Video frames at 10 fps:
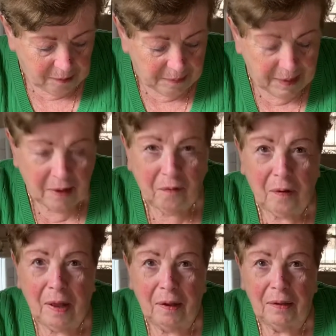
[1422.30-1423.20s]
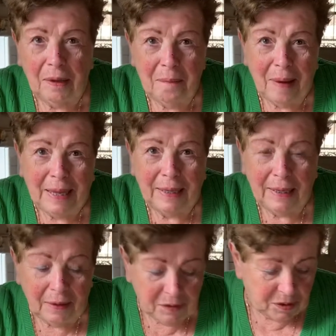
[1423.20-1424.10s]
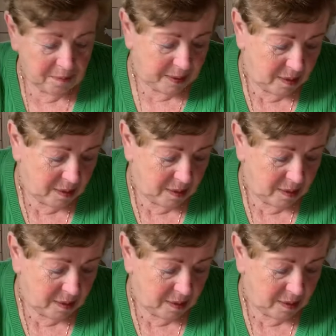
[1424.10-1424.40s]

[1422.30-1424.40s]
I didn't buy it. They gave it to me.